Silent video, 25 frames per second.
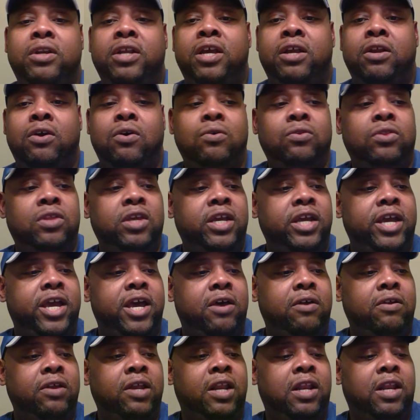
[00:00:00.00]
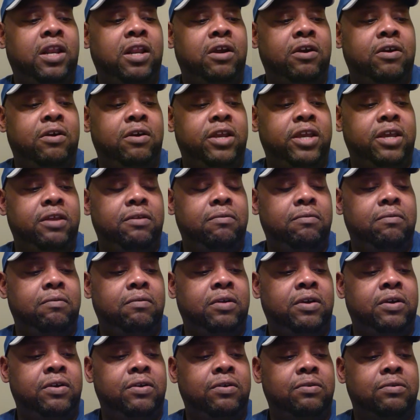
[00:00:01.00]
that whole thing out and learn it,
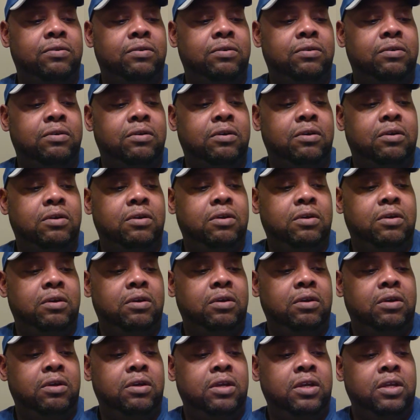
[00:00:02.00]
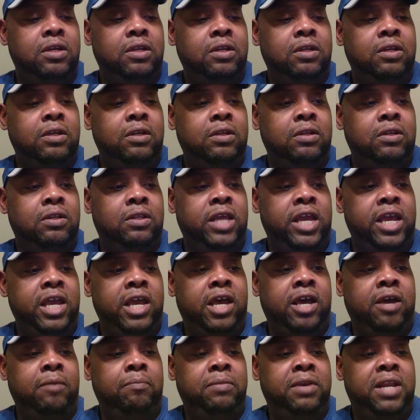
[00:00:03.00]
because
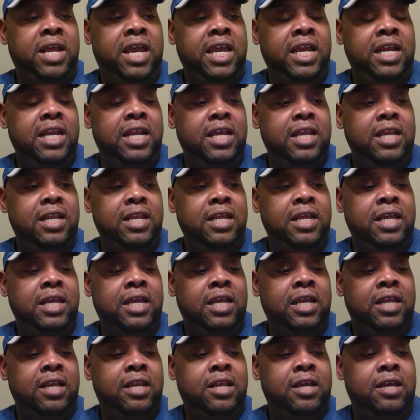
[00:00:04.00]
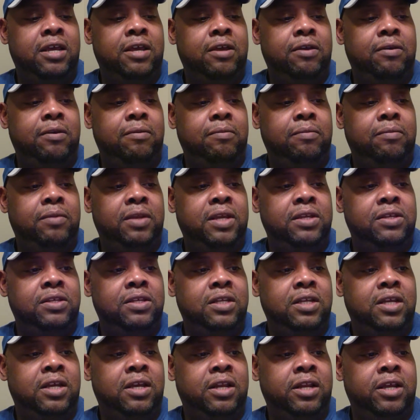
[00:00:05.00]
they update it, and they
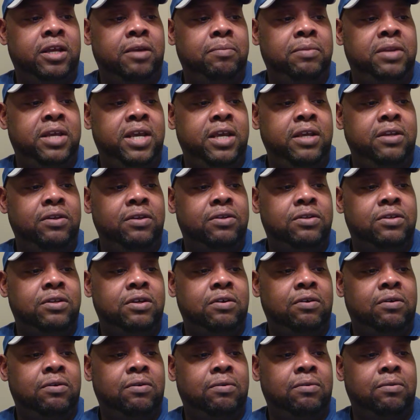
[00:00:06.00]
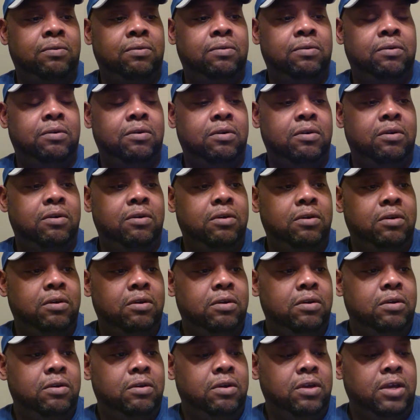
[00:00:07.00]
send out updates. So
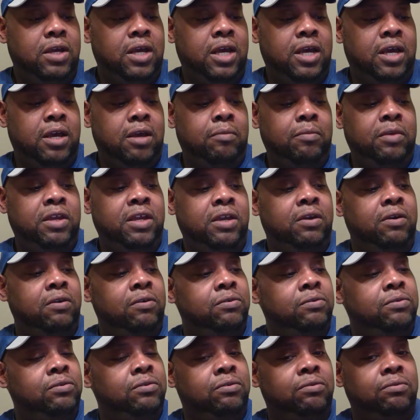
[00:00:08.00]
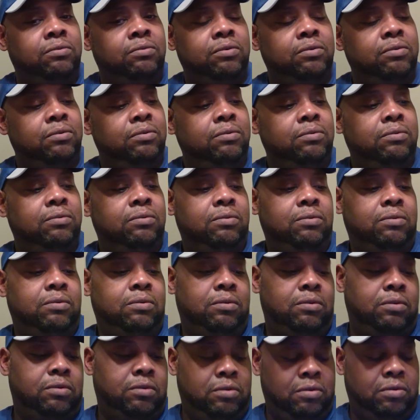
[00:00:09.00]
it goes through,
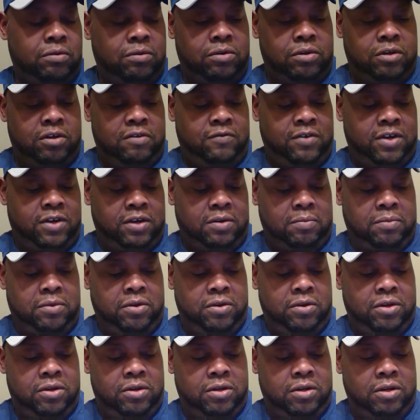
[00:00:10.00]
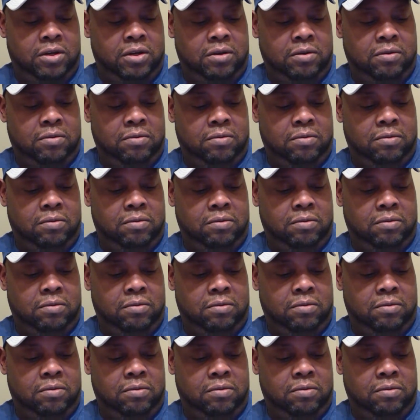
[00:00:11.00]
let's see if I can blow this up.